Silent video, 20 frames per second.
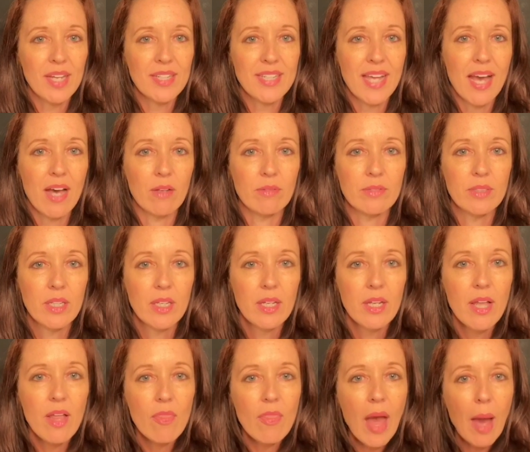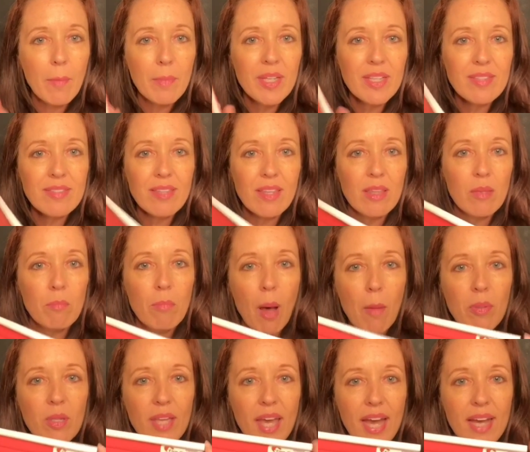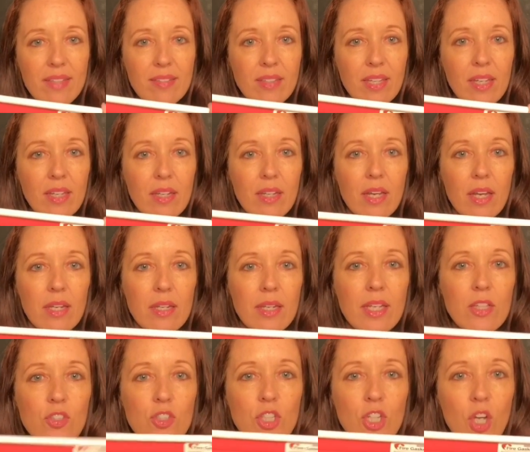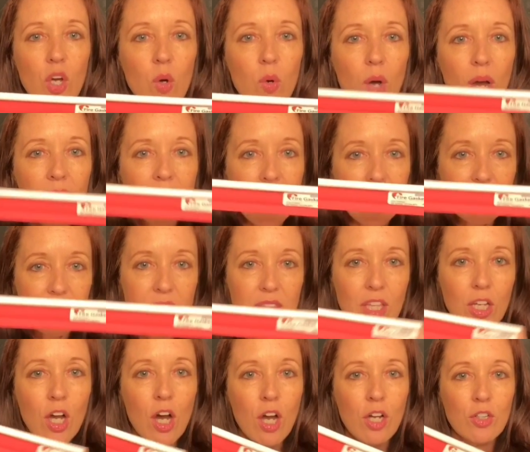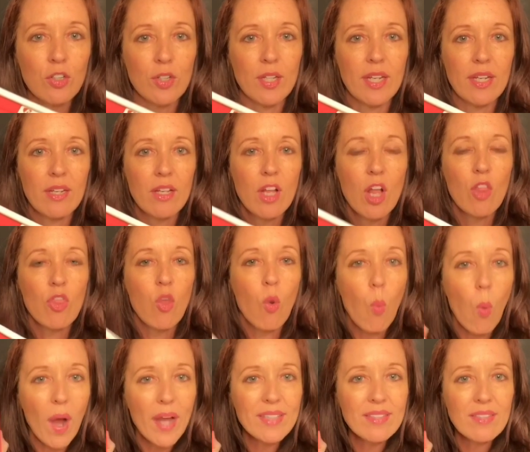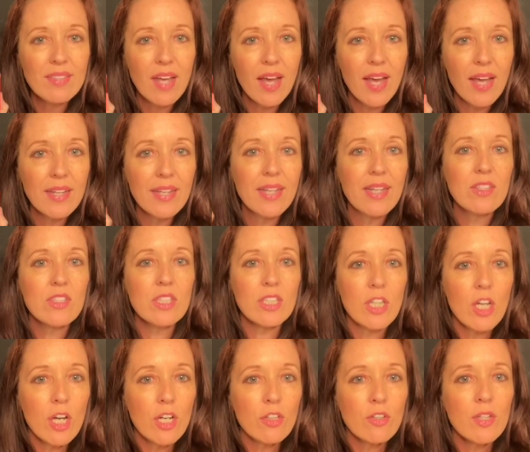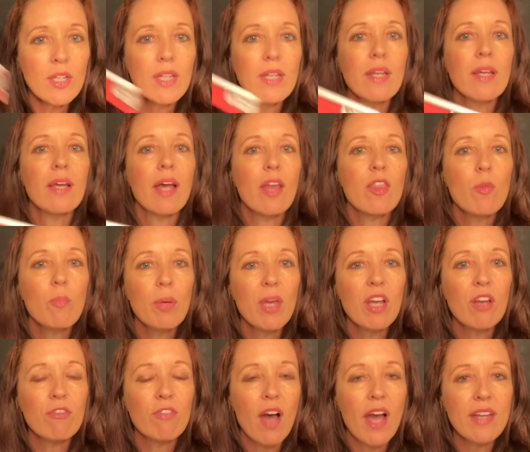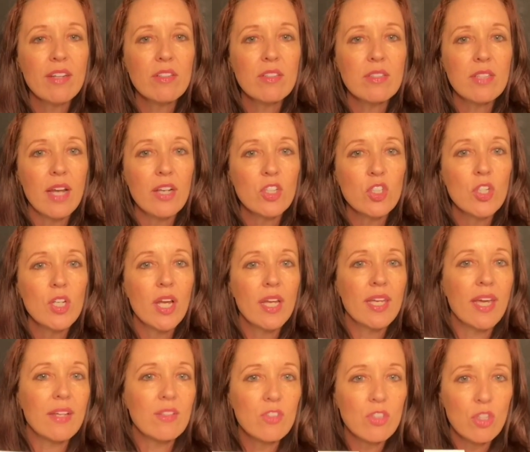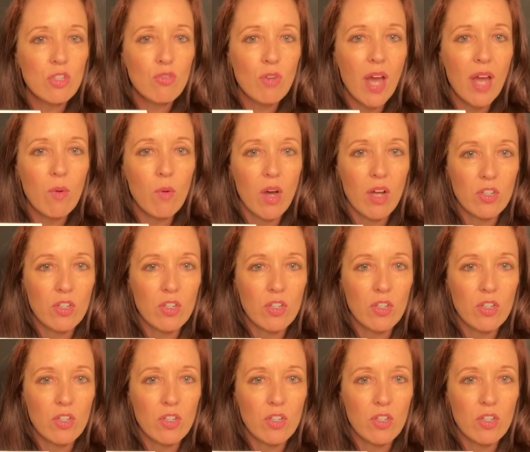down. That means that the bubble gasket needs to go against the concrete. the white side against the concrete, and the pink vinyl section against the drywall